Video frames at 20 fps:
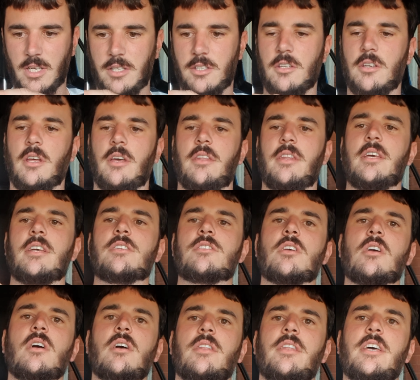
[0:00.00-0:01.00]
you know,
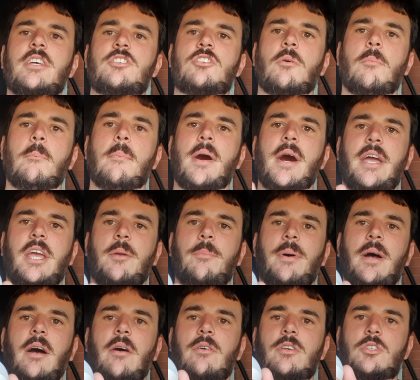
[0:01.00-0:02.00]
there's your mic
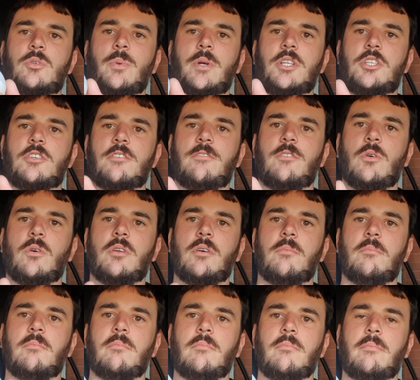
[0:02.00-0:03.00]
power switch if you want to
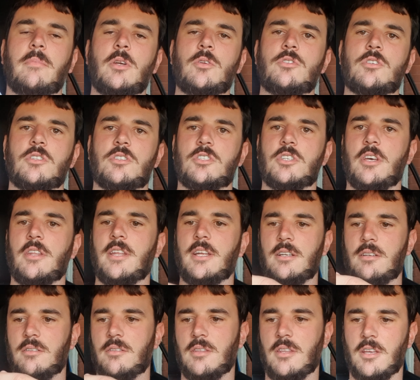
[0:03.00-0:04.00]
mute it so
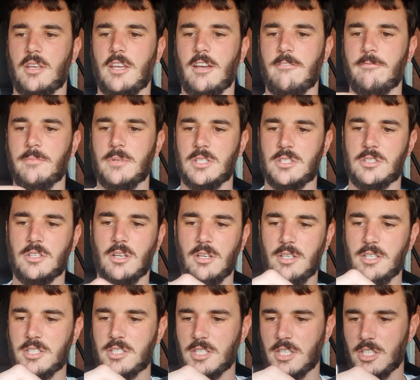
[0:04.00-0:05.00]
that the government's not
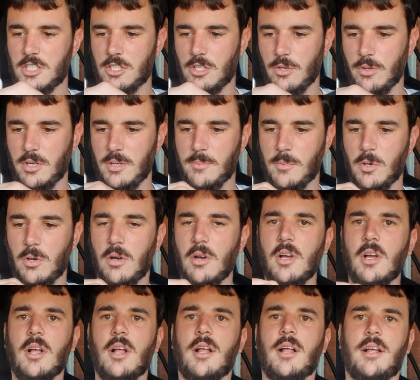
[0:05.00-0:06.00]
listening to you anymore,
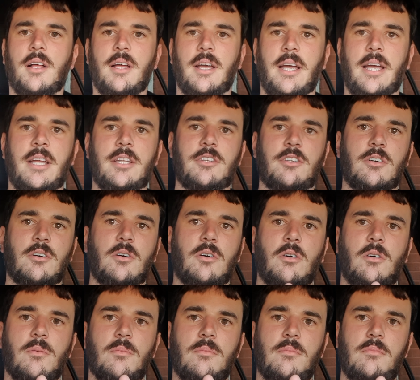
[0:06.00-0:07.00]
and
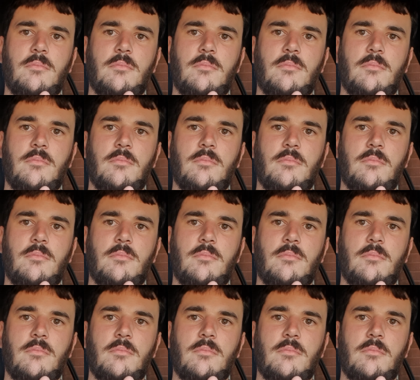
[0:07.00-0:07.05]
your